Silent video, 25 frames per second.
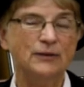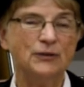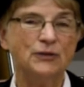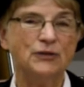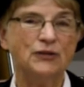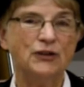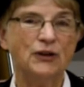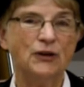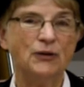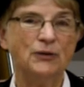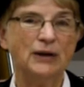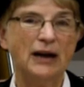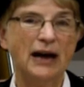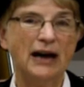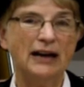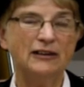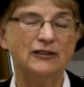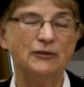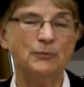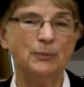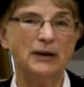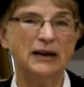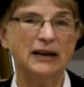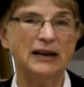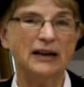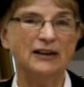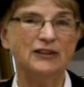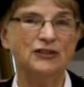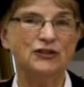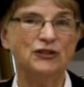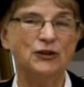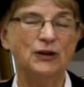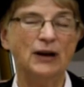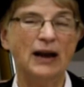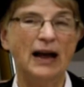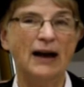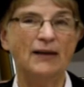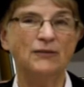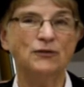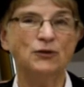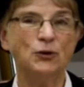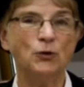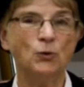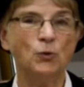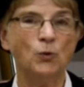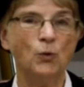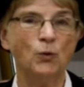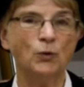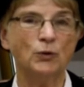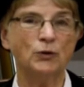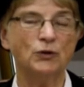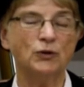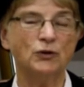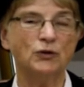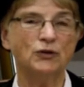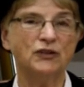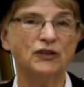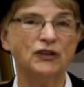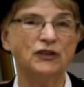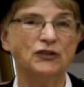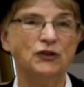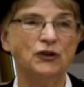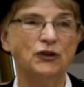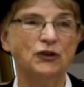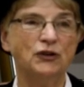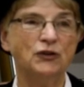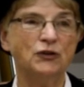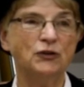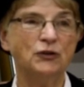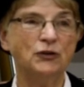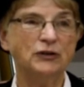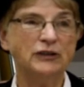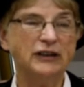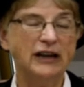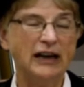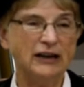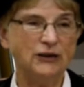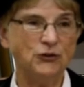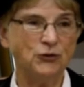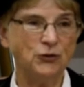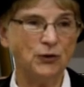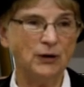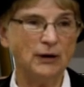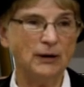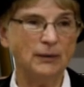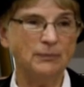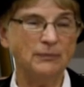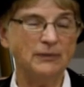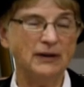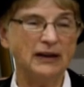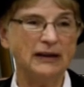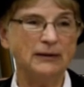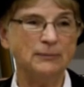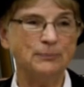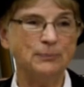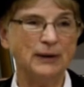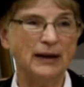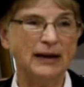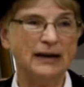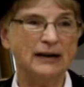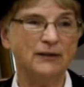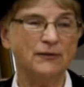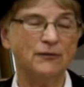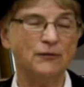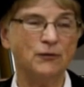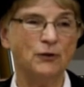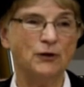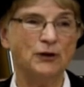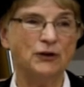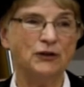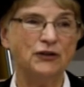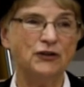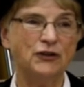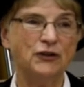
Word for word: It was so nice because you'd have your quarters and you could do a day trip and they'd plan it for you.